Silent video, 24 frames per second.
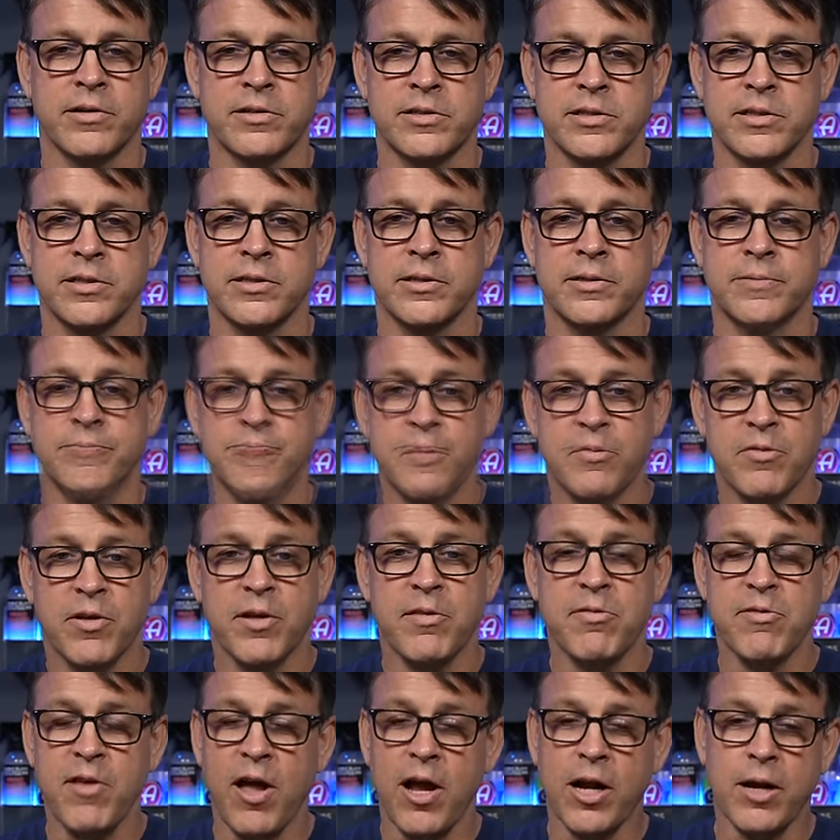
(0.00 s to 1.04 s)
too. So
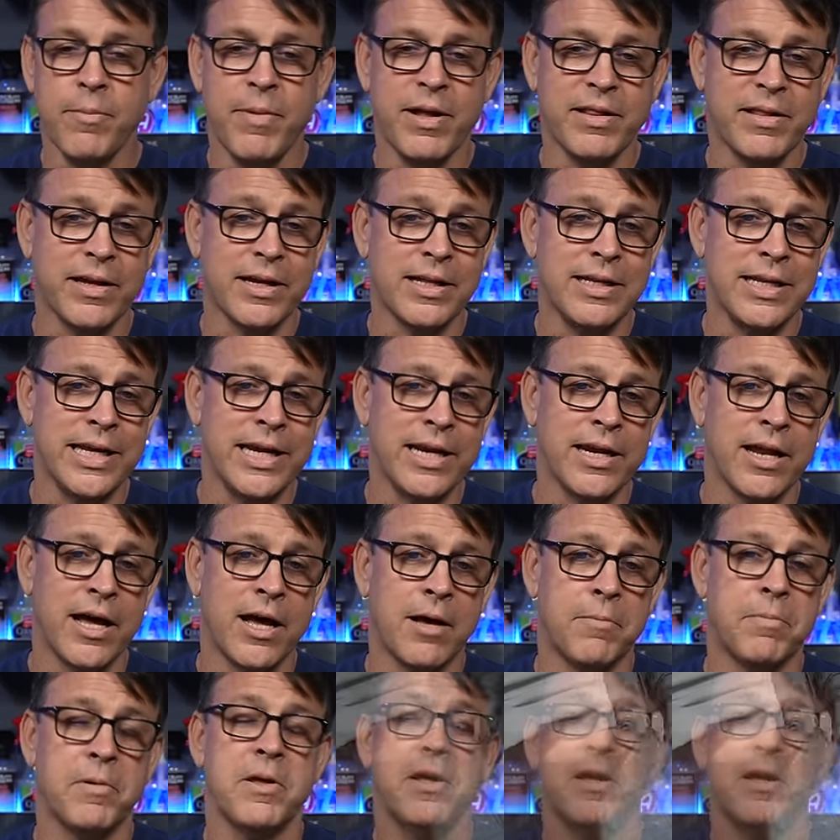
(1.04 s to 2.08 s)
let's talk about the cleanup.